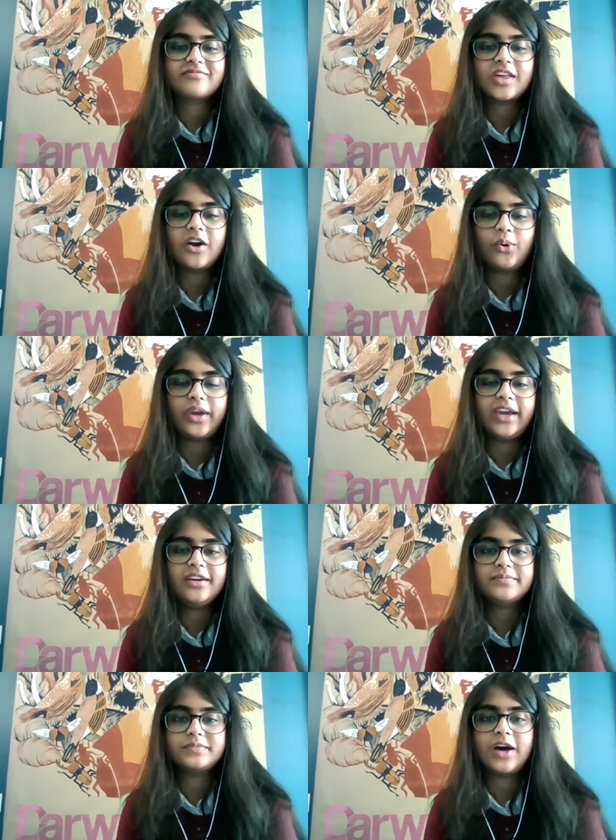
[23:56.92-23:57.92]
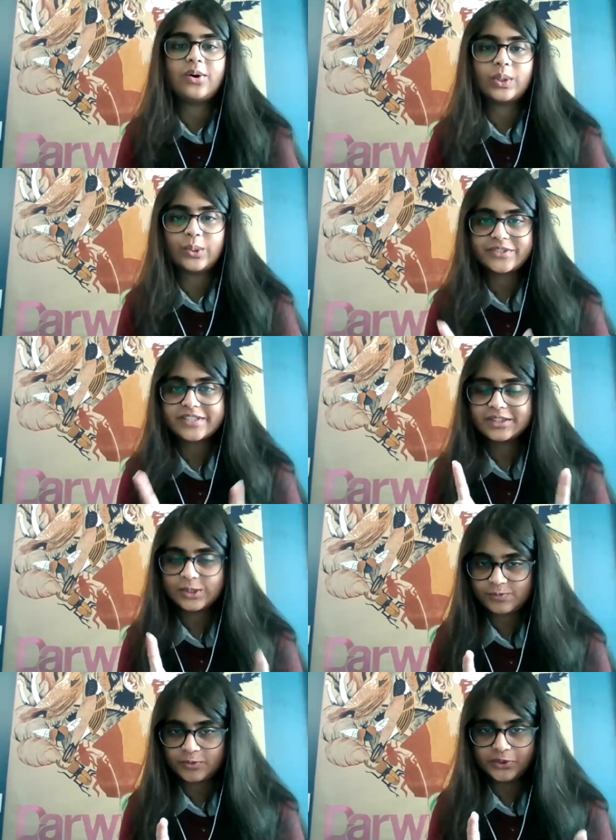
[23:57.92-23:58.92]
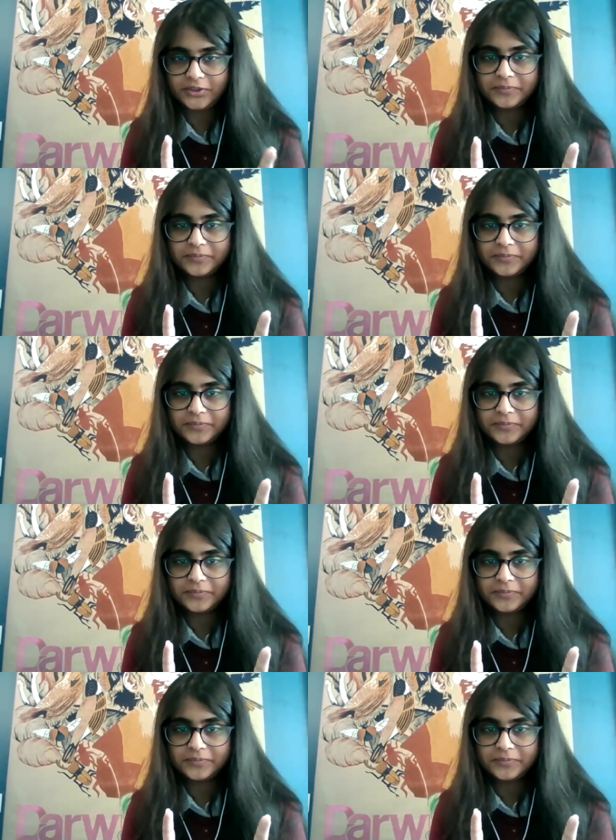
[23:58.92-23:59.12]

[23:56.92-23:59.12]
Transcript: Okay, now closing this poll